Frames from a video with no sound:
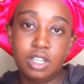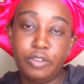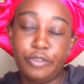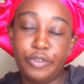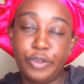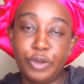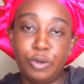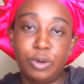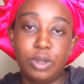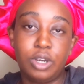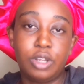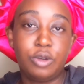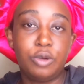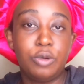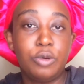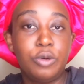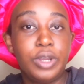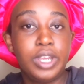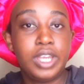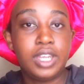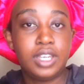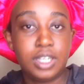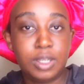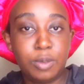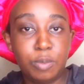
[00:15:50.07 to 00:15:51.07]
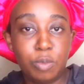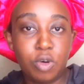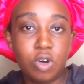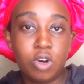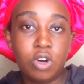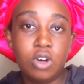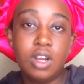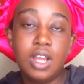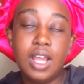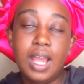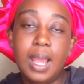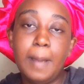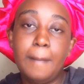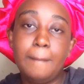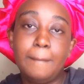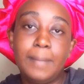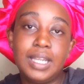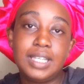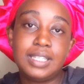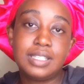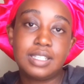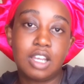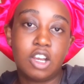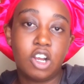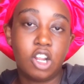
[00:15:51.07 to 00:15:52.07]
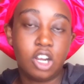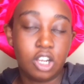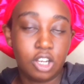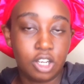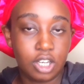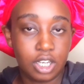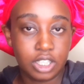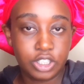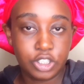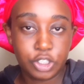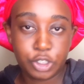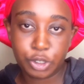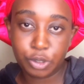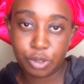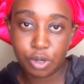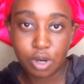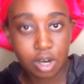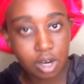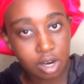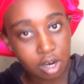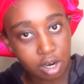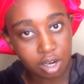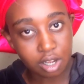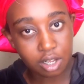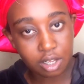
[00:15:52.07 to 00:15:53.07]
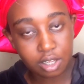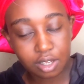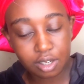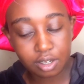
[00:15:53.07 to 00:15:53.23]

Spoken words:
If you want to know any more, please holler at your girl.